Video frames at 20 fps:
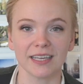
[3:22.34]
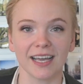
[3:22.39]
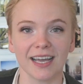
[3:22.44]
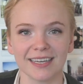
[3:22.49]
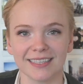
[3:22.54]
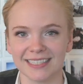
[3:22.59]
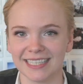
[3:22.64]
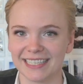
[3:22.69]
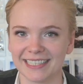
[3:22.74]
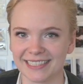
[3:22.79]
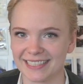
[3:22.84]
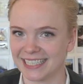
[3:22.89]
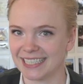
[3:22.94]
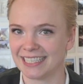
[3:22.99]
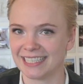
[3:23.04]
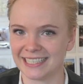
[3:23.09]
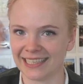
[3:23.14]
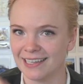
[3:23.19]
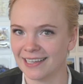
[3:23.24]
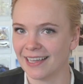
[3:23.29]
gun
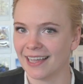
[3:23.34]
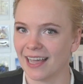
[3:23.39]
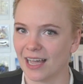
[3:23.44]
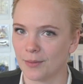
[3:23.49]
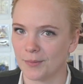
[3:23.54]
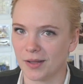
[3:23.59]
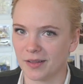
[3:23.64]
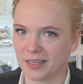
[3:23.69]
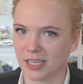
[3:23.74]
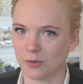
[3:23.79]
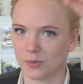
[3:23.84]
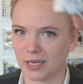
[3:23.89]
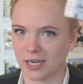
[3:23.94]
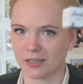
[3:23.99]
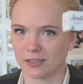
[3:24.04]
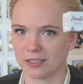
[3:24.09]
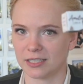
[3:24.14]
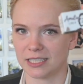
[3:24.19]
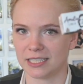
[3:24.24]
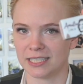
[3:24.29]
indeed. Amalia
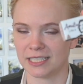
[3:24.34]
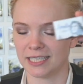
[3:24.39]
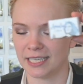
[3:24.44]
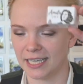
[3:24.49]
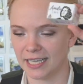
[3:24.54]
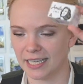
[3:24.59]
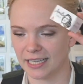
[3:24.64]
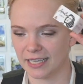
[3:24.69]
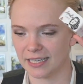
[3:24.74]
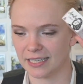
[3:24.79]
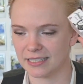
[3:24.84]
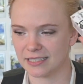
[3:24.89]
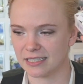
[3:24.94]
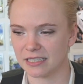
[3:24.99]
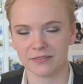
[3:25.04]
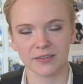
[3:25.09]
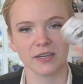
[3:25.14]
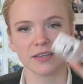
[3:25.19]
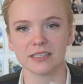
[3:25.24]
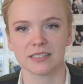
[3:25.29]
100D is the
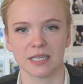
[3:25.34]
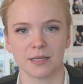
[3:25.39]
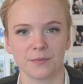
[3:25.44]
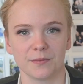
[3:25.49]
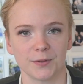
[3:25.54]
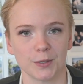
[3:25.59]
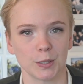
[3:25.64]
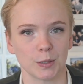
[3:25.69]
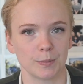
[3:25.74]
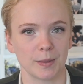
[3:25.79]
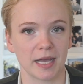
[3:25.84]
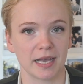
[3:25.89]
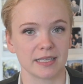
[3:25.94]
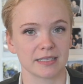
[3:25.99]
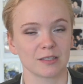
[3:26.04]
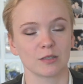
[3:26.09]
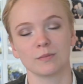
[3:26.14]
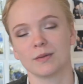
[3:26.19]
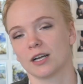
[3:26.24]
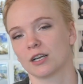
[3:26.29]
very same film as
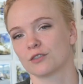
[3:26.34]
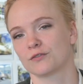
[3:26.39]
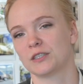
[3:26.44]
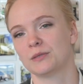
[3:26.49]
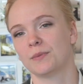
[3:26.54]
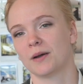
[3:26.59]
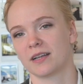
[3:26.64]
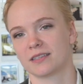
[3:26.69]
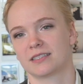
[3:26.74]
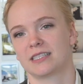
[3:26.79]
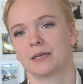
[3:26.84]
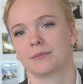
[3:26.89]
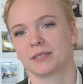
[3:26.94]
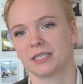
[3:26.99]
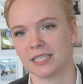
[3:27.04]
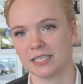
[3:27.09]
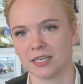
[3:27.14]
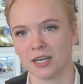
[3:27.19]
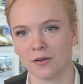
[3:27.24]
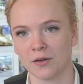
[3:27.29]
Lomography Potsdam
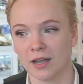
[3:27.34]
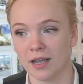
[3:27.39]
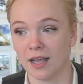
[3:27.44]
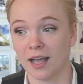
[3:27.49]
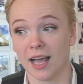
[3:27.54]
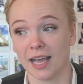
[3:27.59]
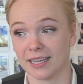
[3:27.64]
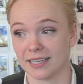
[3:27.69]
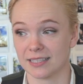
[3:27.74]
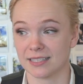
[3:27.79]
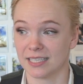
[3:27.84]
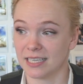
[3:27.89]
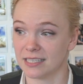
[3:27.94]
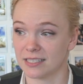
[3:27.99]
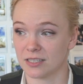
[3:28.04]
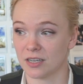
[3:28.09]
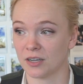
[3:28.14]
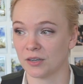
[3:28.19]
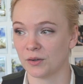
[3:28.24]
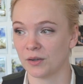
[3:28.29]
Kino. I can say
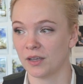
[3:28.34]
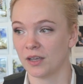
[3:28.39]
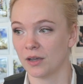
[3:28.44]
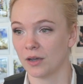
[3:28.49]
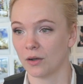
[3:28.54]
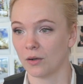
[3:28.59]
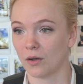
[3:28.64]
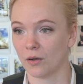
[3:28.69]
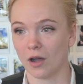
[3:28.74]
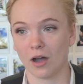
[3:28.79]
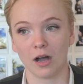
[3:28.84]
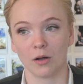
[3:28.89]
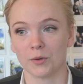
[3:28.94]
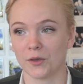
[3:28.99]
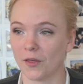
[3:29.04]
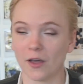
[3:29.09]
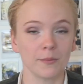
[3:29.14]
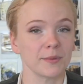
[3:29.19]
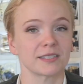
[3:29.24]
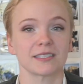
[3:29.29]
so with
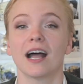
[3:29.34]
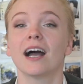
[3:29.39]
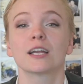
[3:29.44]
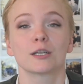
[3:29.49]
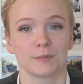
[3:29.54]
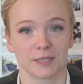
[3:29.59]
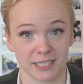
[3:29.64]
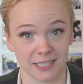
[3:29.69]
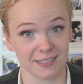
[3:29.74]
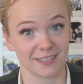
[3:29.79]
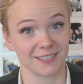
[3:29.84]
almost 100%